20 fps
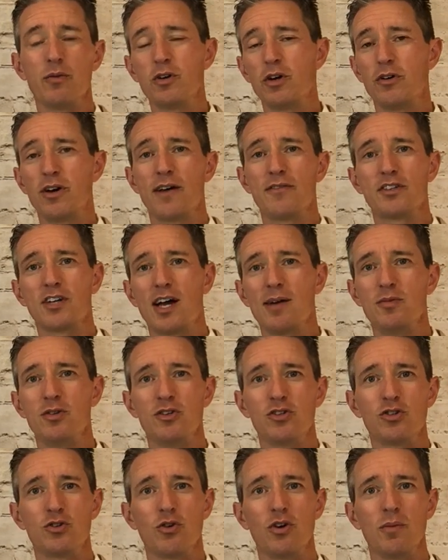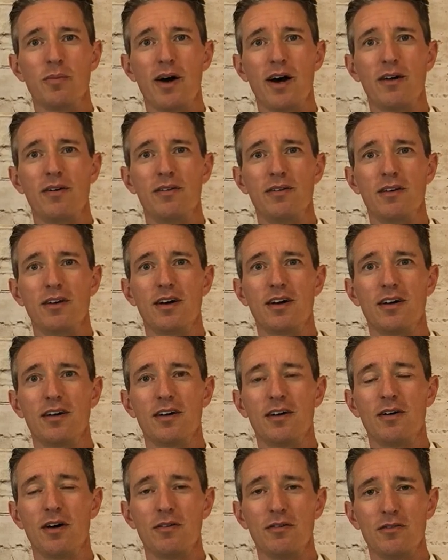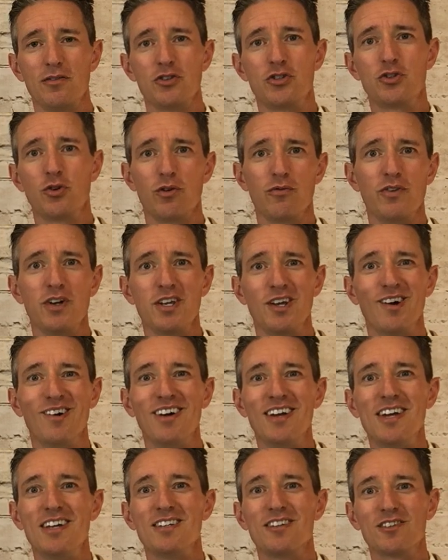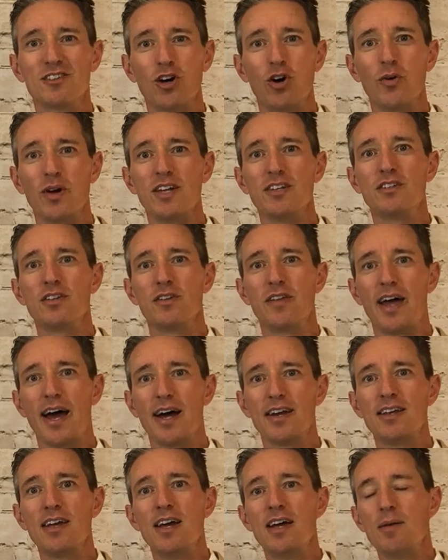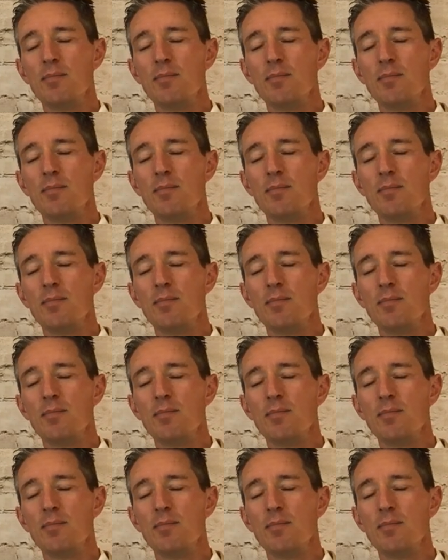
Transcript: We don't have time in this short amount, of, uh, uh, uh, this short video, to go into that.